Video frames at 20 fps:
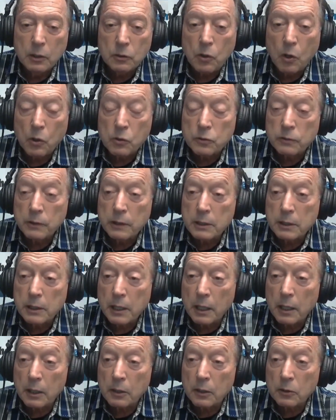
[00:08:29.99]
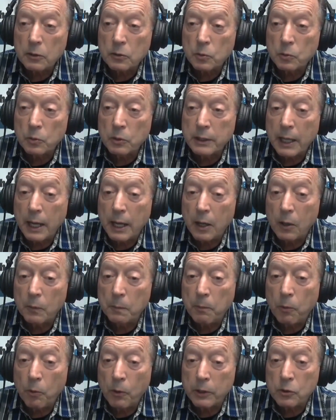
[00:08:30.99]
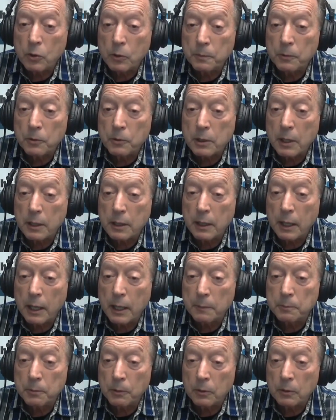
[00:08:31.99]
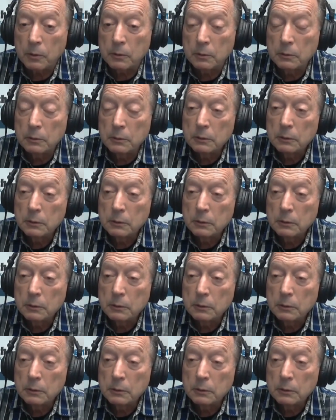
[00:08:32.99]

Grocery sales were down 0.2% in April,